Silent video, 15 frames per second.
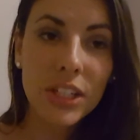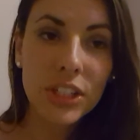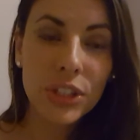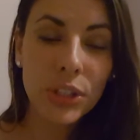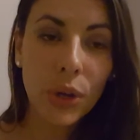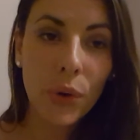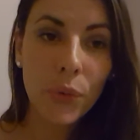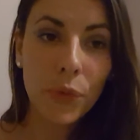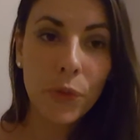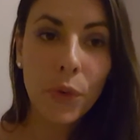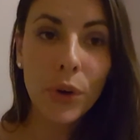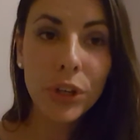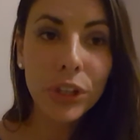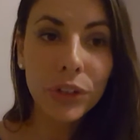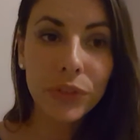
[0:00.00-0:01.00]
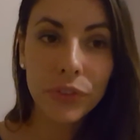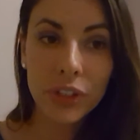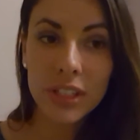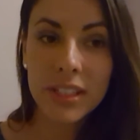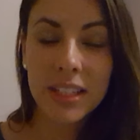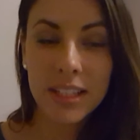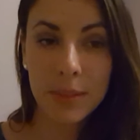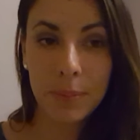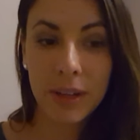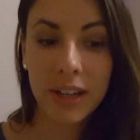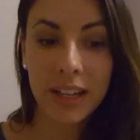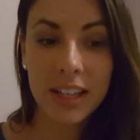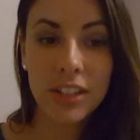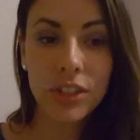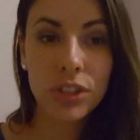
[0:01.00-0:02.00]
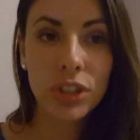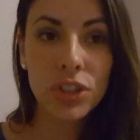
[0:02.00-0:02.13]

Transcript: So for your first experience,